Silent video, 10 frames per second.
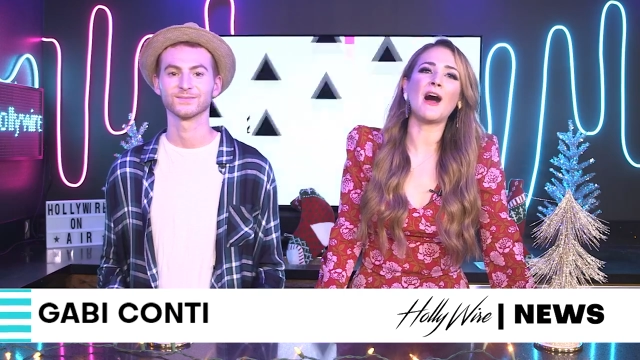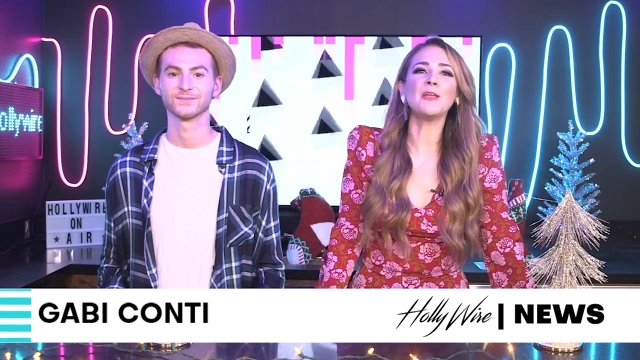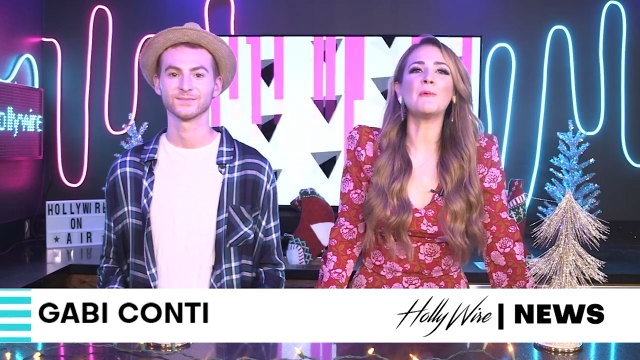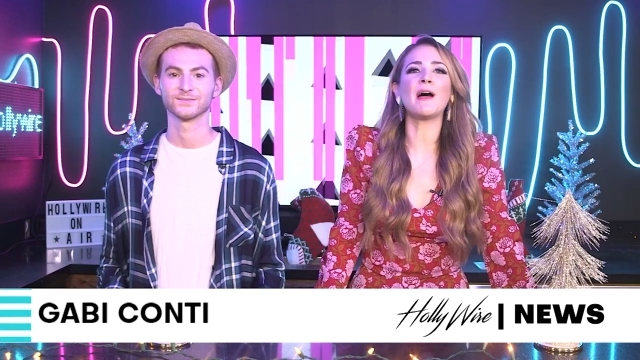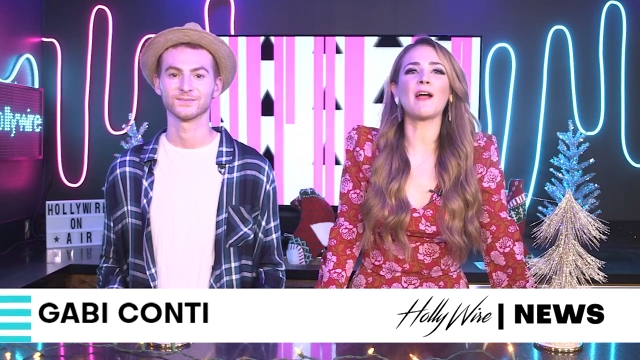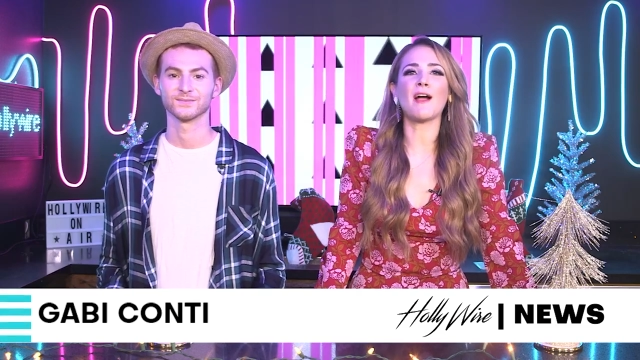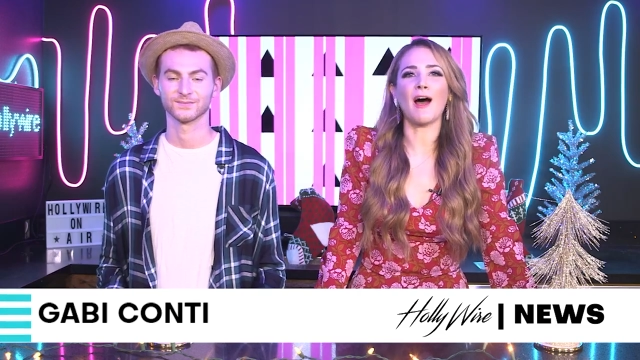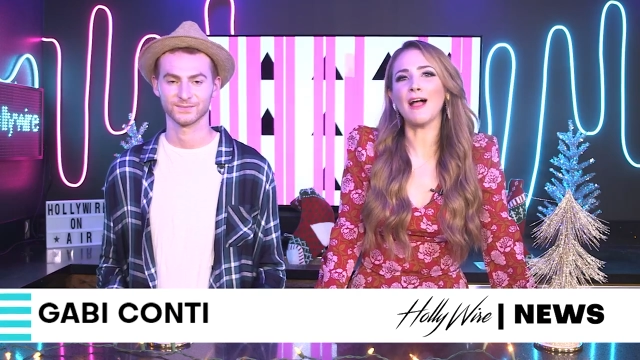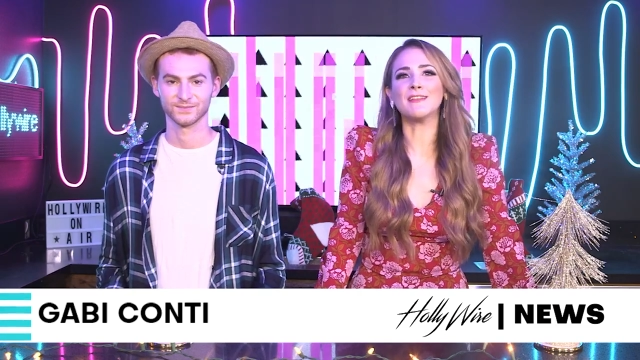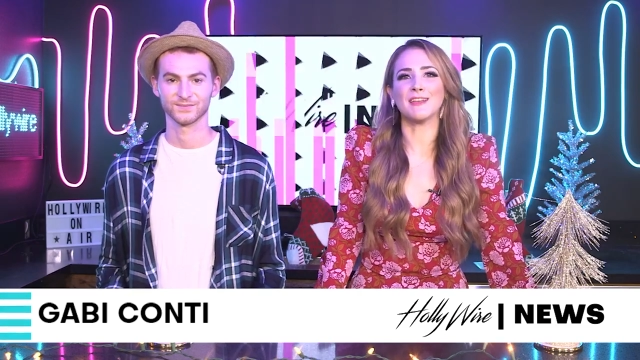
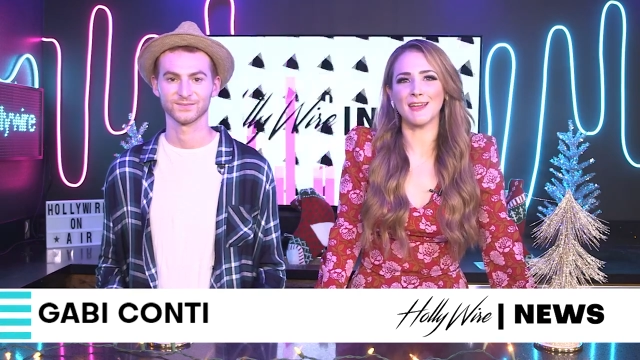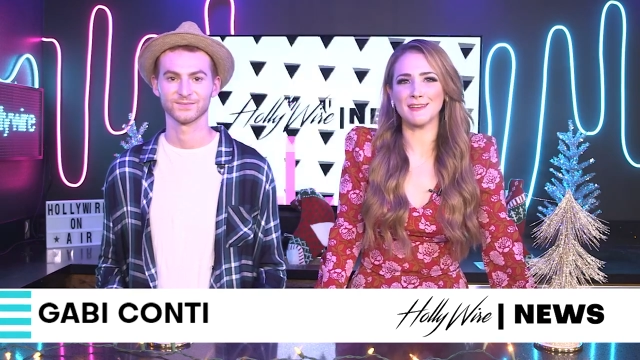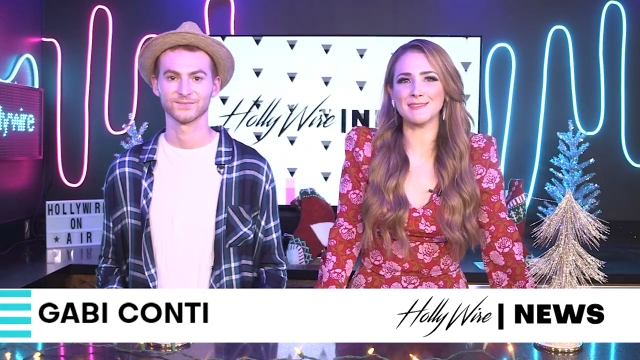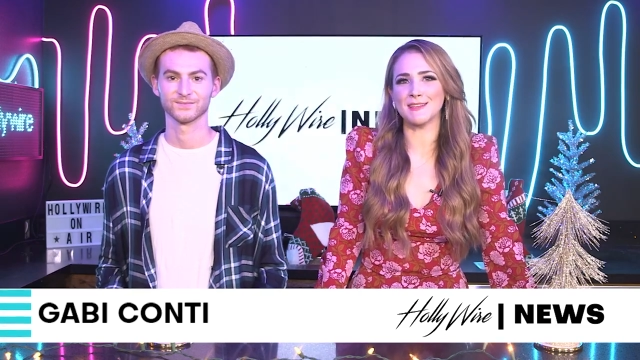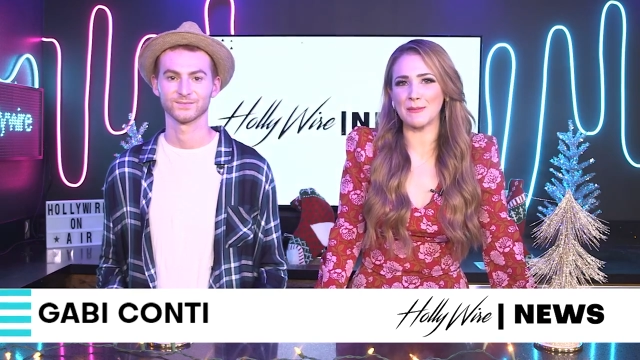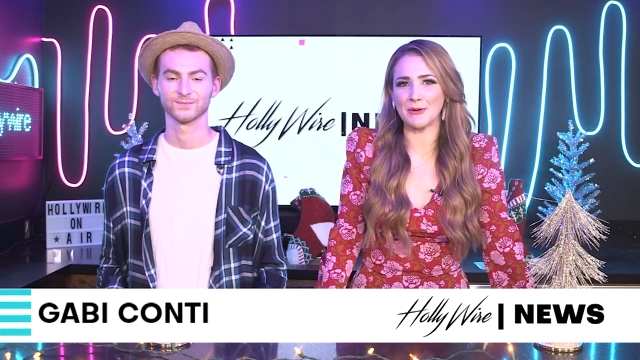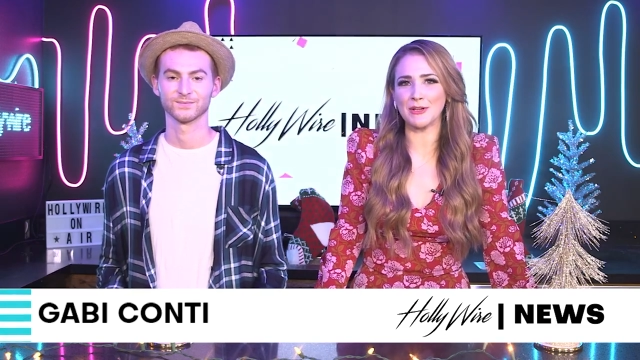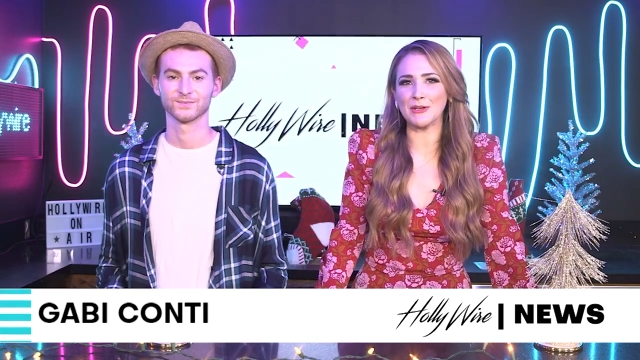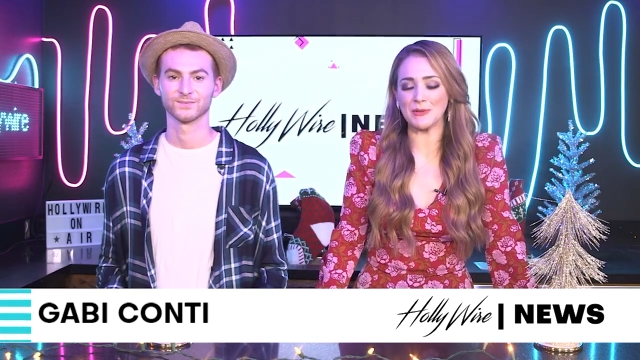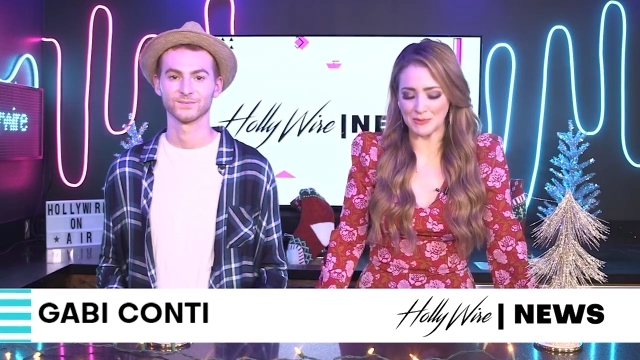Speaker 1: Hollywire Holiday
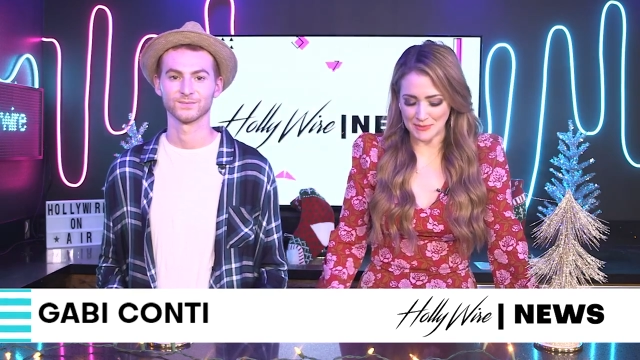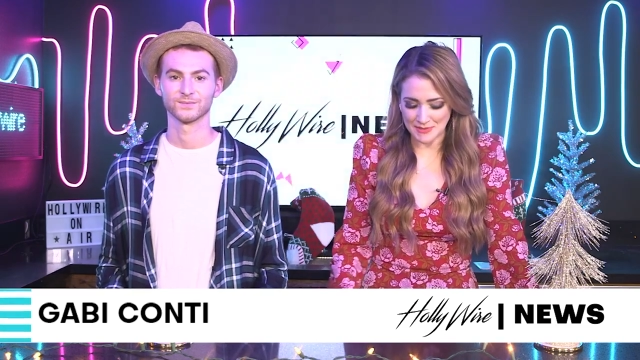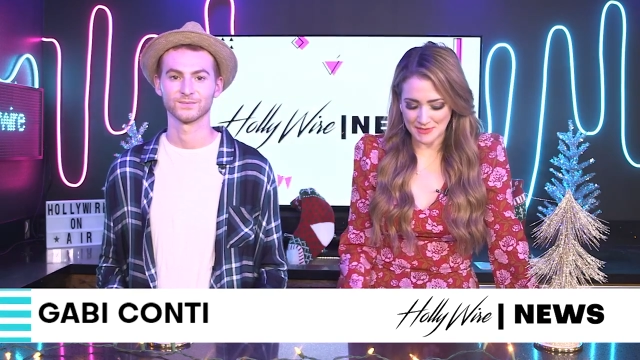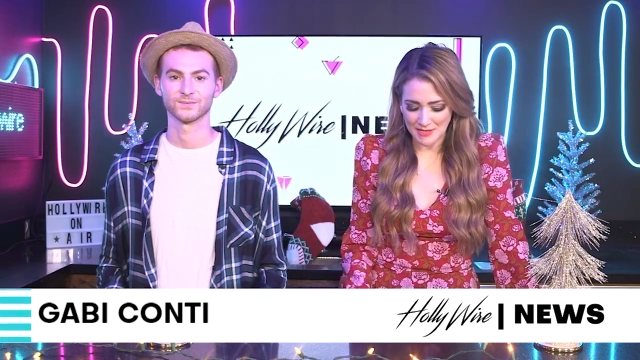Celebrity News.